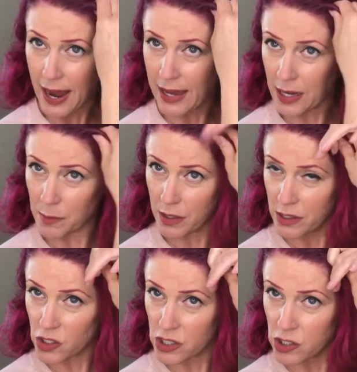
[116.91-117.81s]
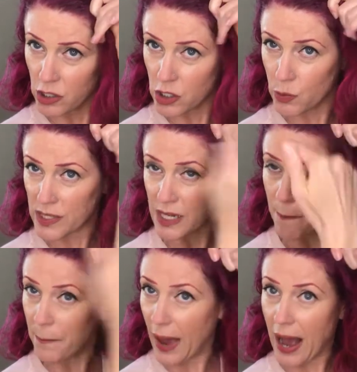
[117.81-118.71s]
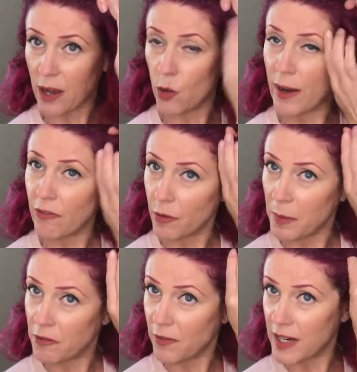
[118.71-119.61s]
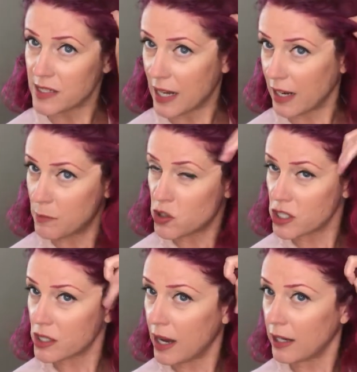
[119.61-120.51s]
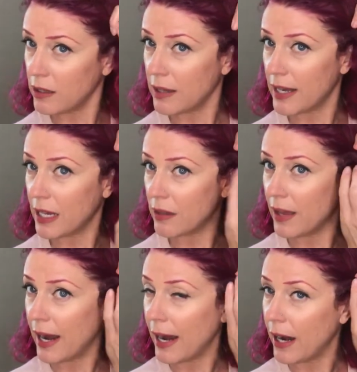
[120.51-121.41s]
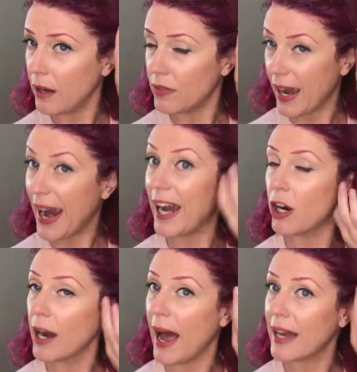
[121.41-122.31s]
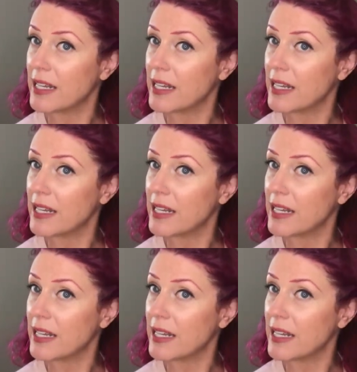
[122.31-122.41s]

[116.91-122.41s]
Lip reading: And I'm gonna just start twisting back away from my face, and I'm just kind of letting the hair add